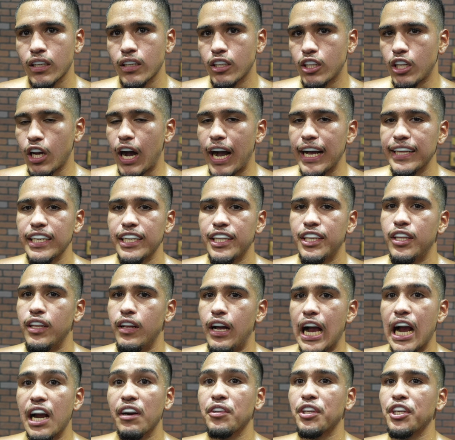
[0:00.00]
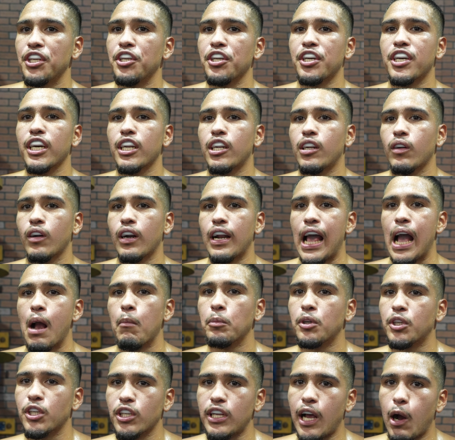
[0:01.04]
So I did everything you could do in the
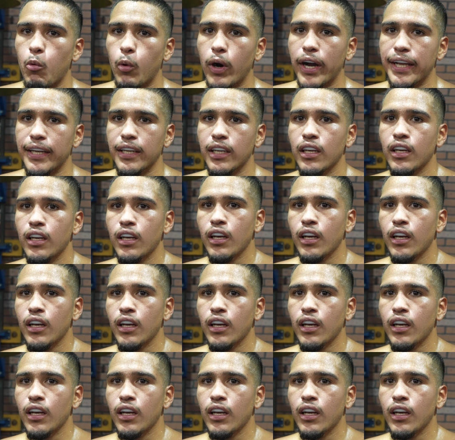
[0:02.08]
amateurs. I won.